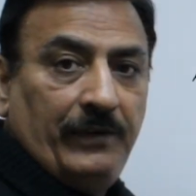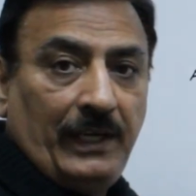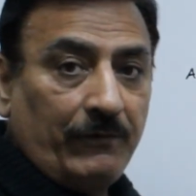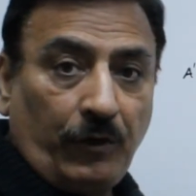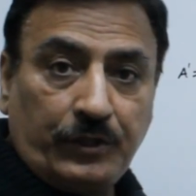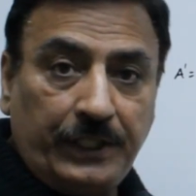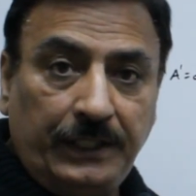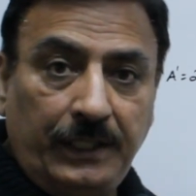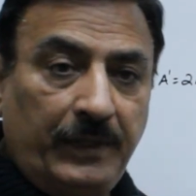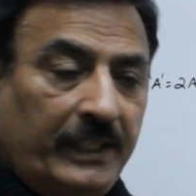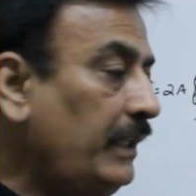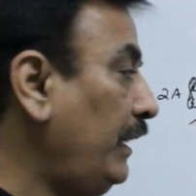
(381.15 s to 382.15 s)
We are not changing
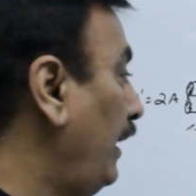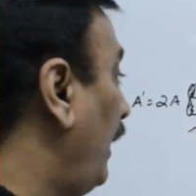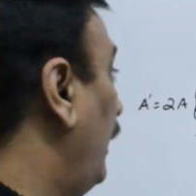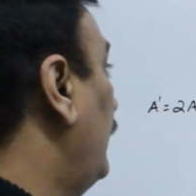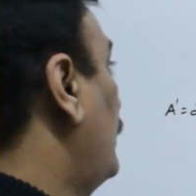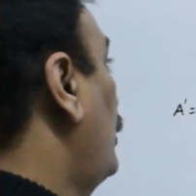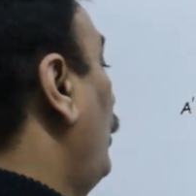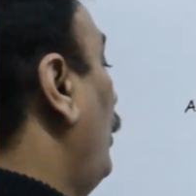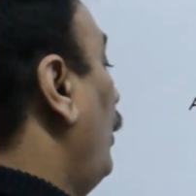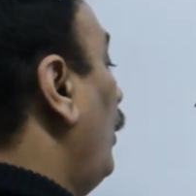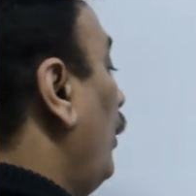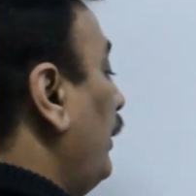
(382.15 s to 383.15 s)
material.
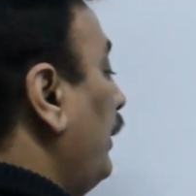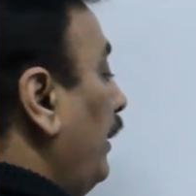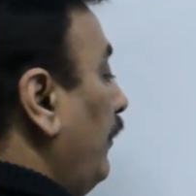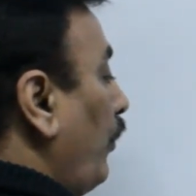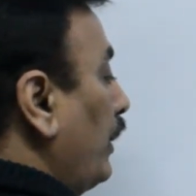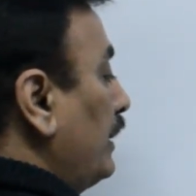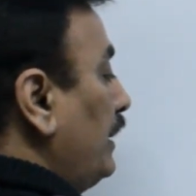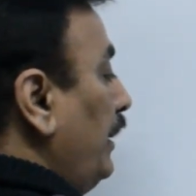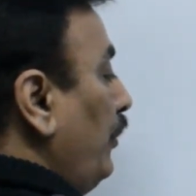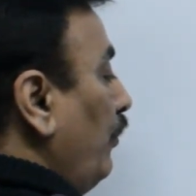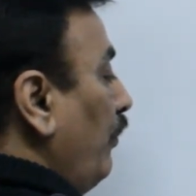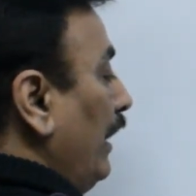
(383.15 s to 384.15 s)
So what is the
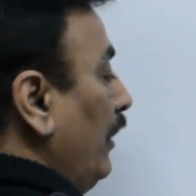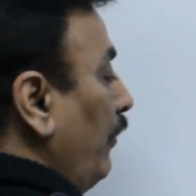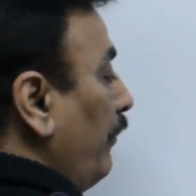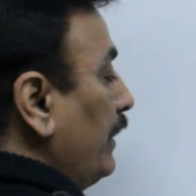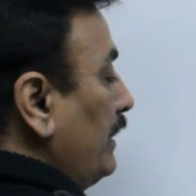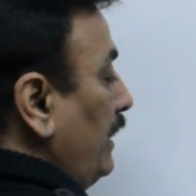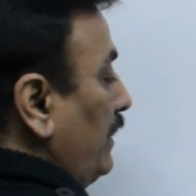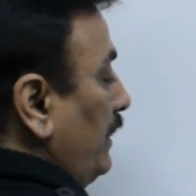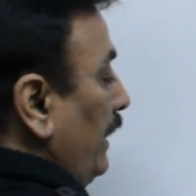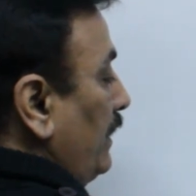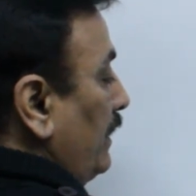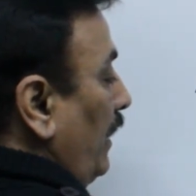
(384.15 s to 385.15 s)
new value of
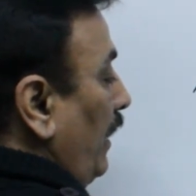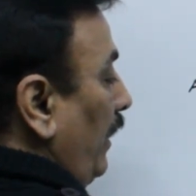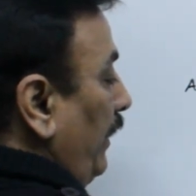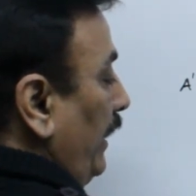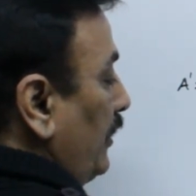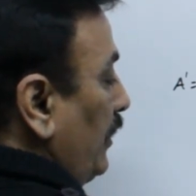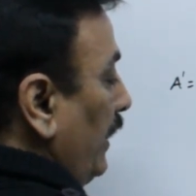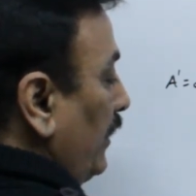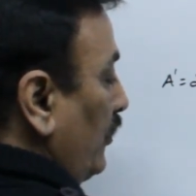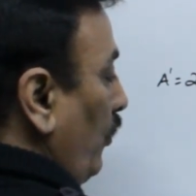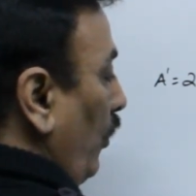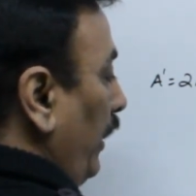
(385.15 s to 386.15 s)
resistance? R dash, let
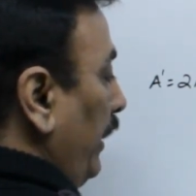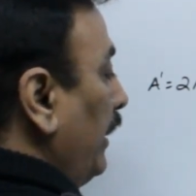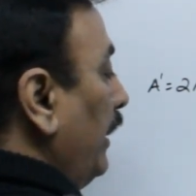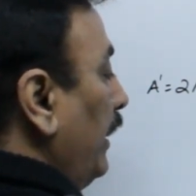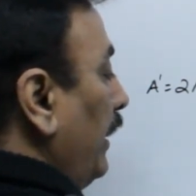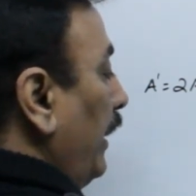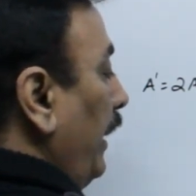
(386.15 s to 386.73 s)
us call it.